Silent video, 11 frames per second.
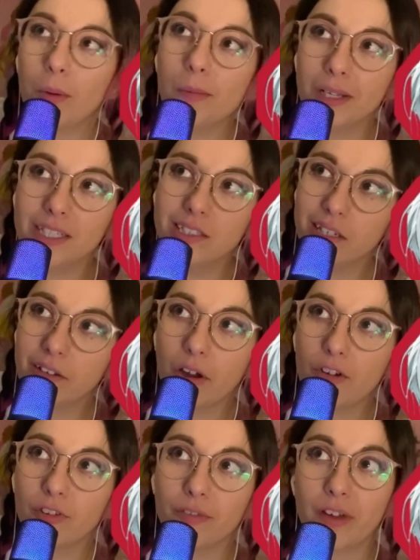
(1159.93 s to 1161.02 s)
probably
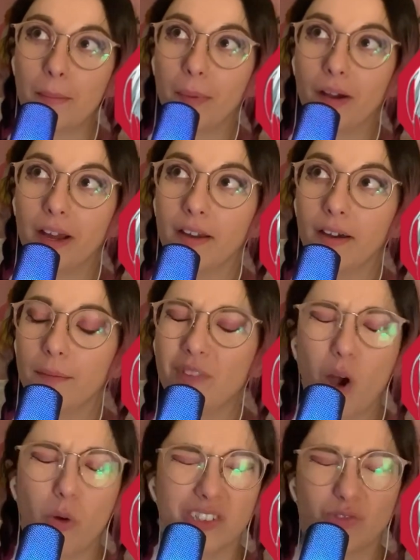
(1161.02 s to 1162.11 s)
Zero from Vampire
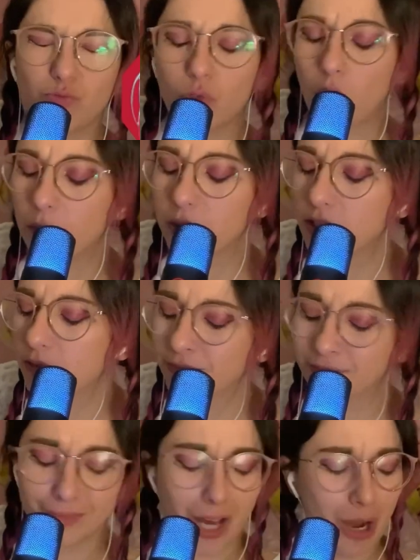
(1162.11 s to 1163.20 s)
Knight. I was robbed
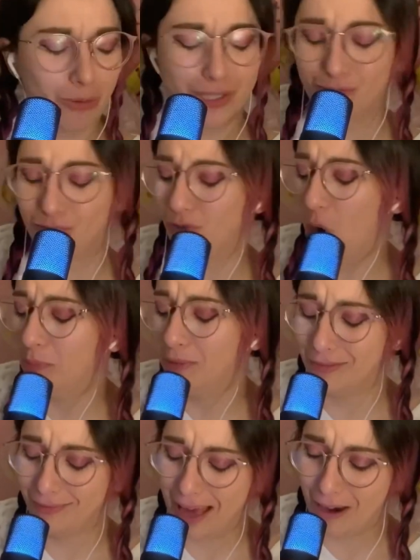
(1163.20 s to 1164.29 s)

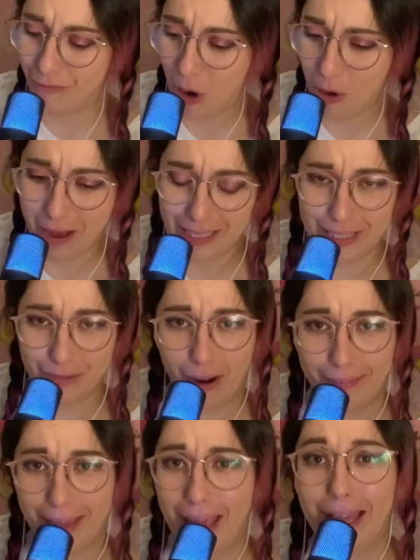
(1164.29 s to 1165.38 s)
of that
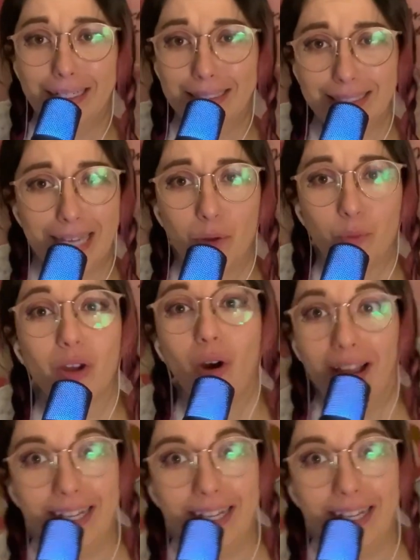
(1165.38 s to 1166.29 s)
romance right there, and instead we